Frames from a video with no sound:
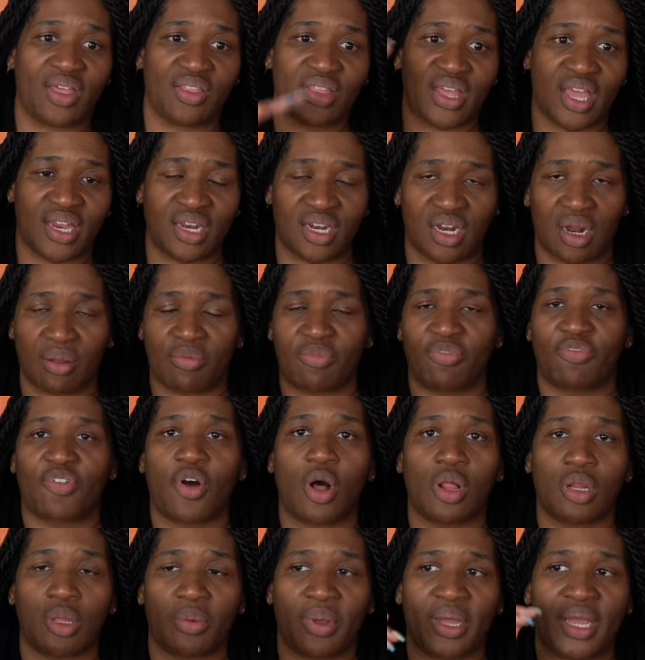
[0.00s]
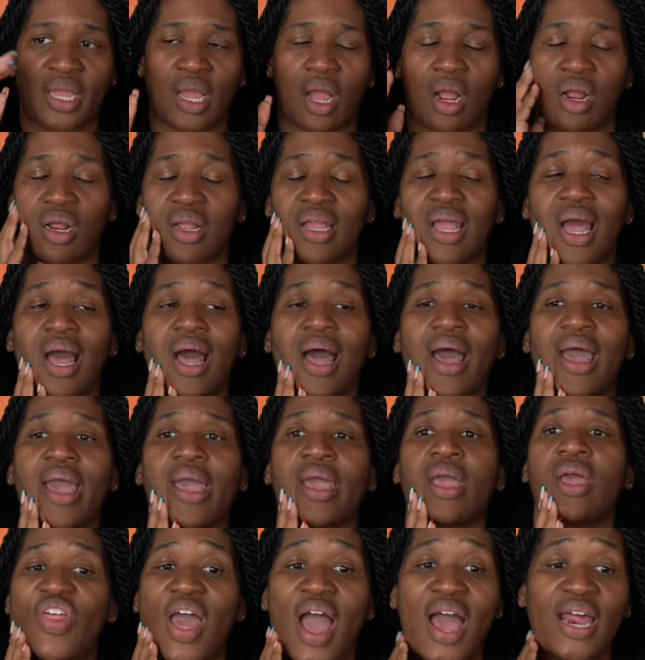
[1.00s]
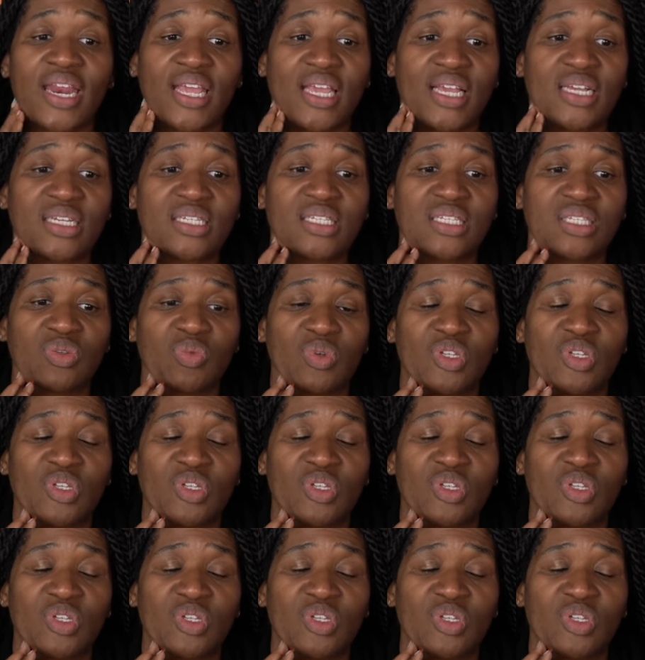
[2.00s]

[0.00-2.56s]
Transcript: They ended up following our guy Thaddeus.